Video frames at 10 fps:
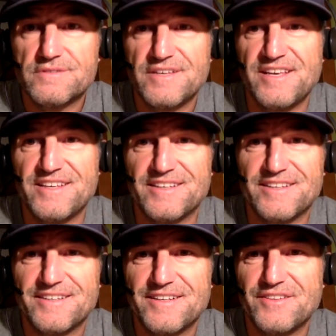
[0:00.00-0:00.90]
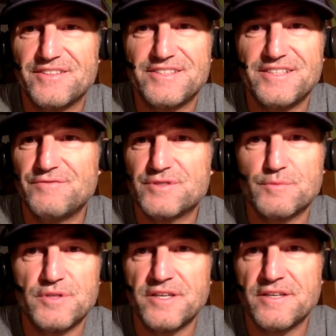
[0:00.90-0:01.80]
The
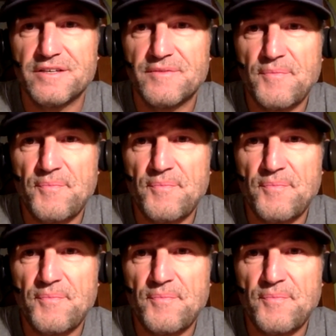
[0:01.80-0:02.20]
Chiefs are playing.